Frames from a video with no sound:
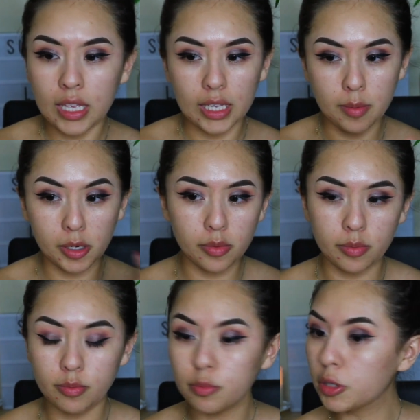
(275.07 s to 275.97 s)
Came
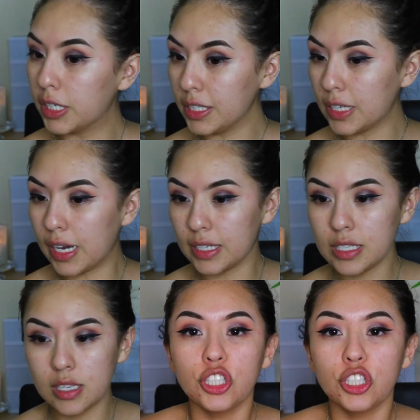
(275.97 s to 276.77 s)
out pretty nice.